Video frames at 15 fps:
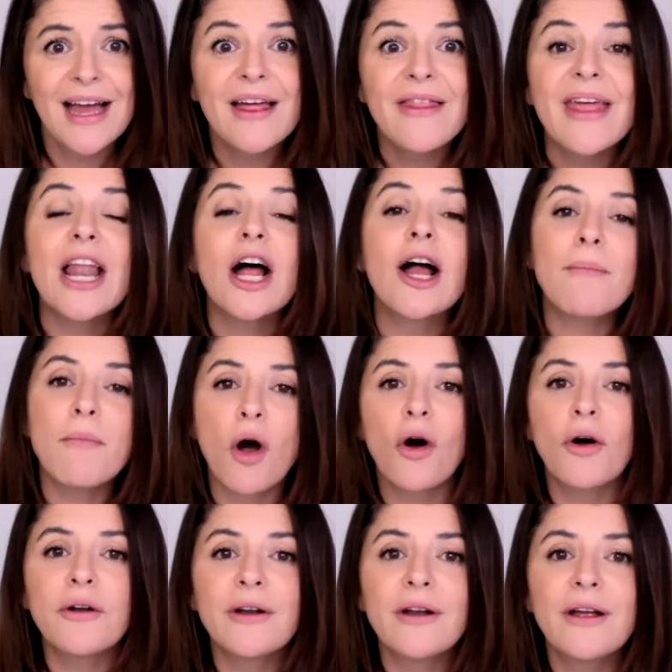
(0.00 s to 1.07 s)
Then I'm
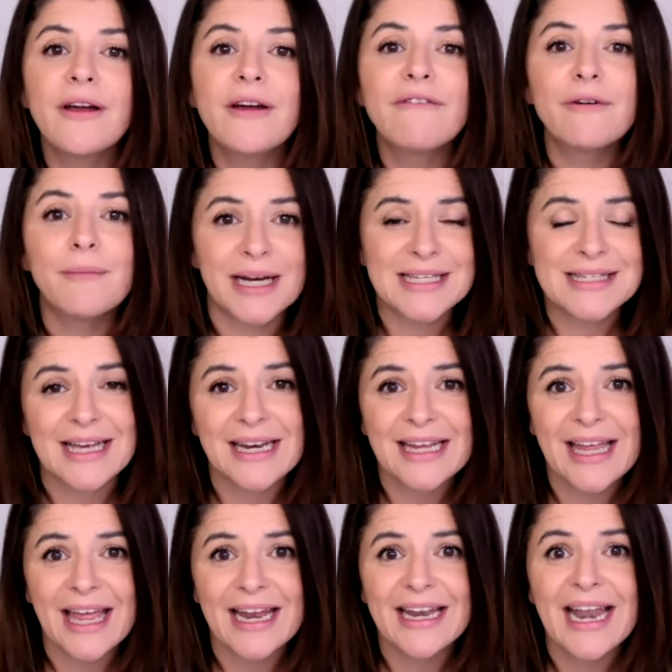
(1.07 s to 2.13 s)
on for my son
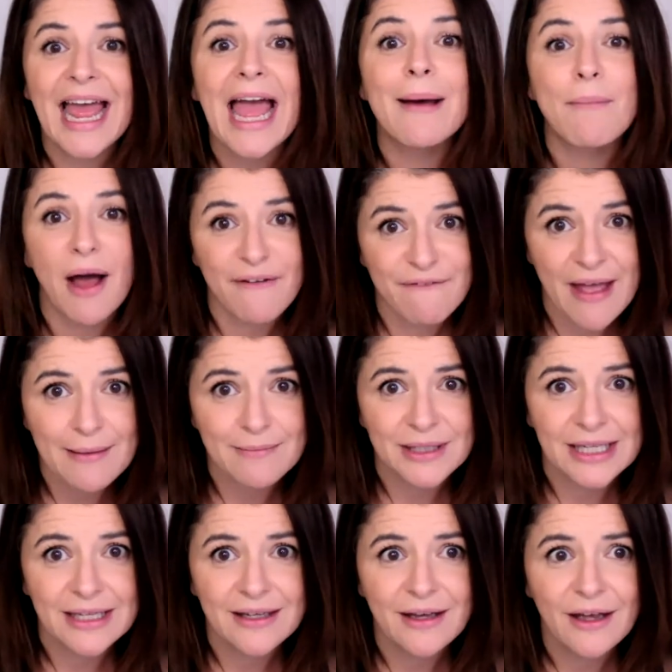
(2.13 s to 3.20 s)
again and my
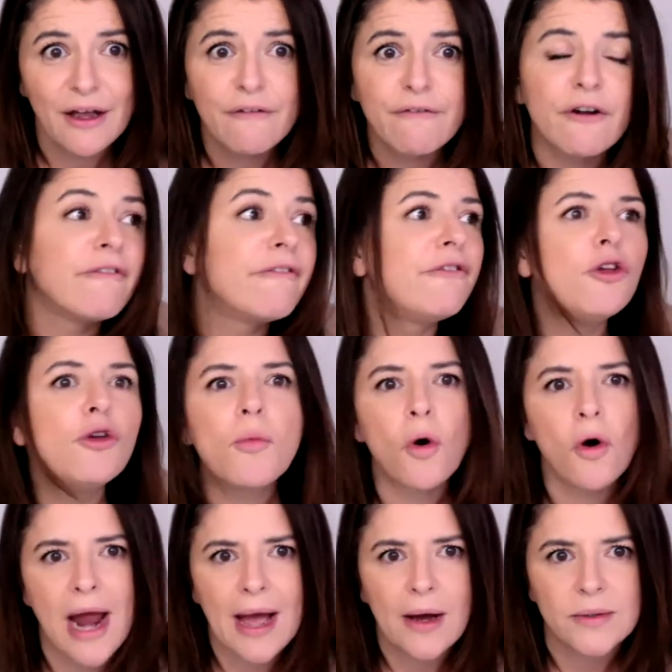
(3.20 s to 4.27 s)
family for a few more
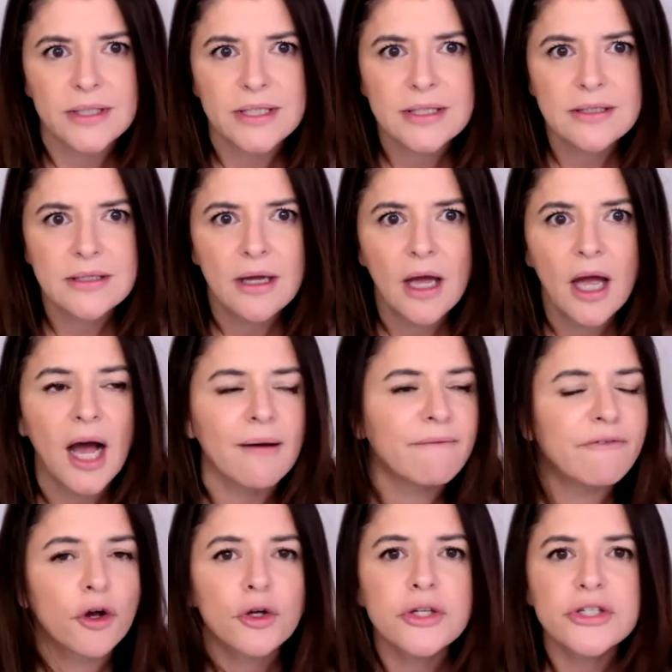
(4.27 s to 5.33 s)
hours. I'm
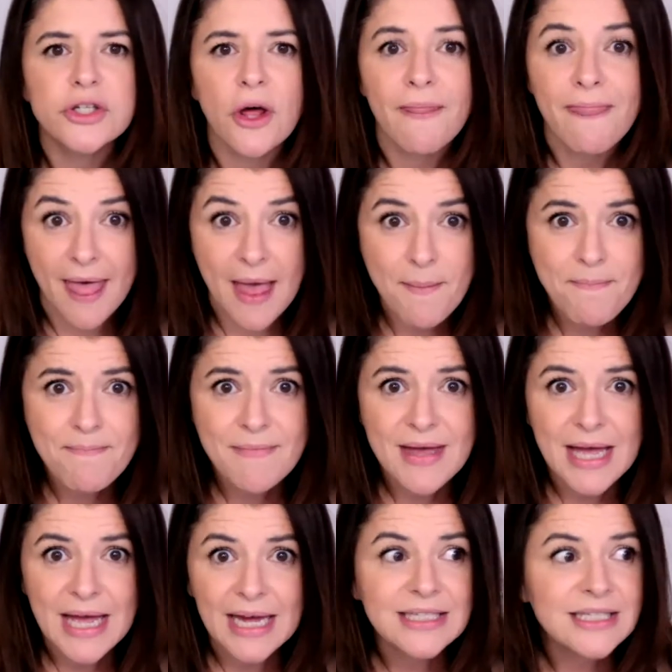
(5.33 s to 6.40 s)
focused on them
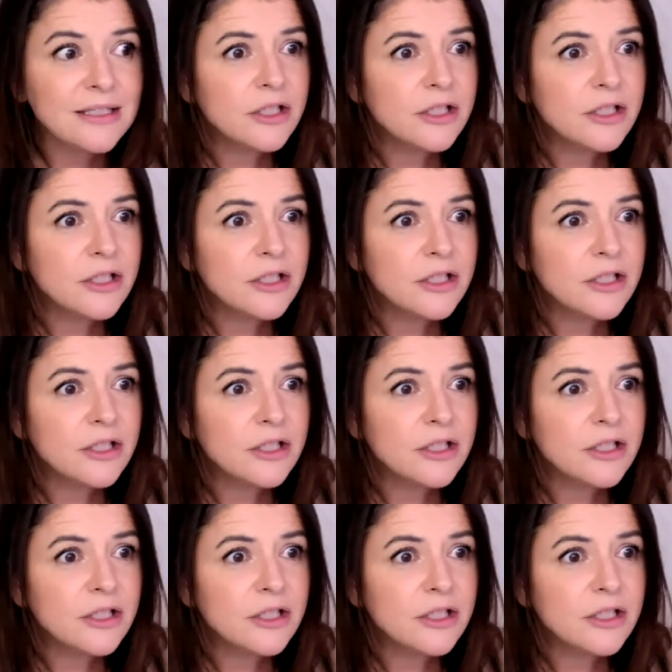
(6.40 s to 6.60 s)
until